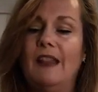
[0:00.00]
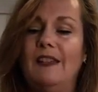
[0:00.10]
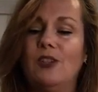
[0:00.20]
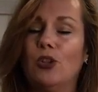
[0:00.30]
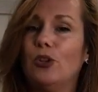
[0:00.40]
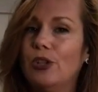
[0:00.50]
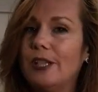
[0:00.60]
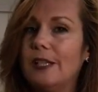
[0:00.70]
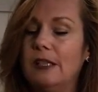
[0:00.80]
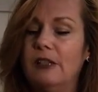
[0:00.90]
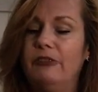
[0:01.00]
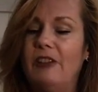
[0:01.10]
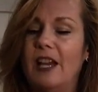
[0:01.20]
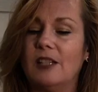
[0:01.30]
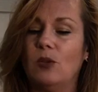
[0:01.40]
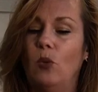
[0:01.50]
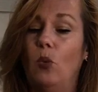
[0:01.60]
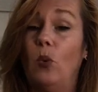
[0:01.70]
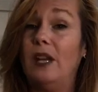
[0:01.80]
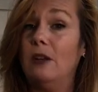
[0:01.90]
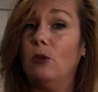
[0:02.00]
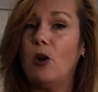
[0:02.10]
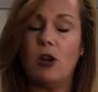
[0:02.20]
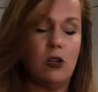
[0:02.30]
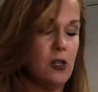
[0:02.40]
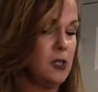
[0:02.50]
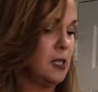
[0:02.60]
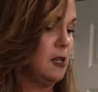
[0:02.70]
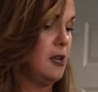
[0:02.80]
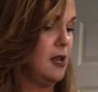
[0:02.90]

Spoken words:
These are Crystal Effect window markers,